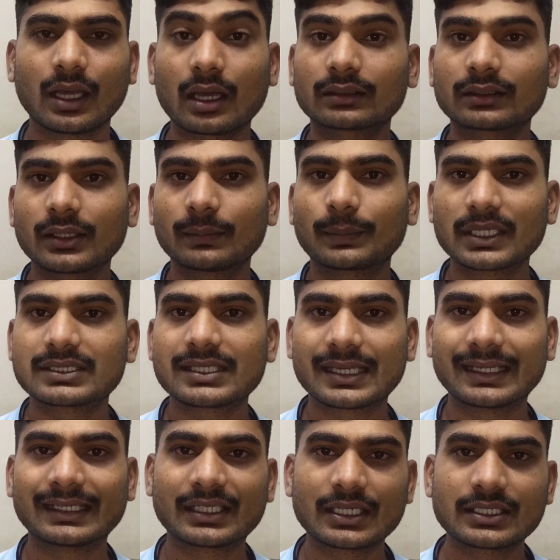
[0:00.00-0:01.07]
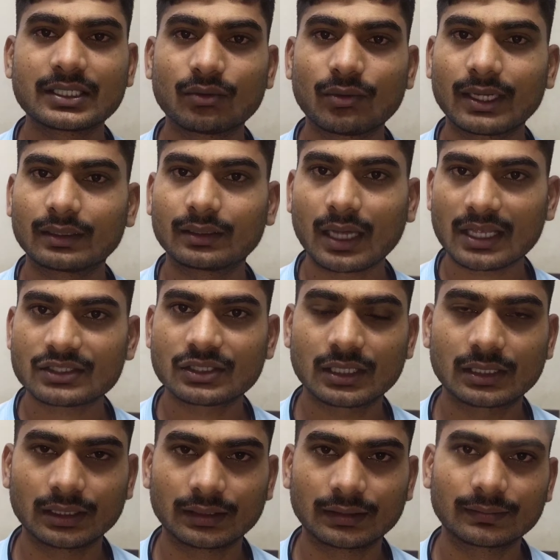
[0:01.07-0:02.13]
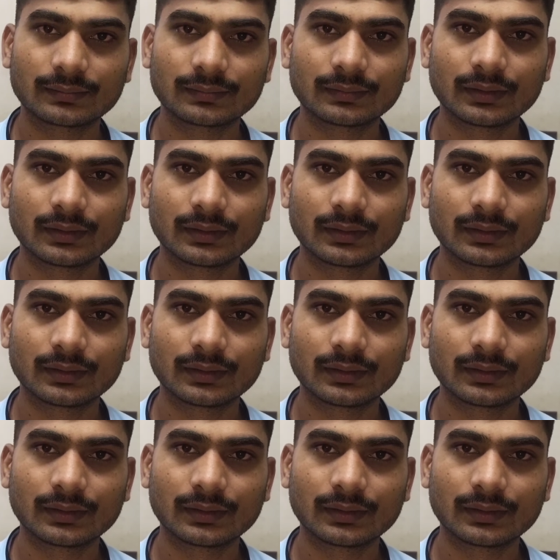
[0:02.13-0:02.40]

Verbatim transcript: the earth temperature increasing very drastically,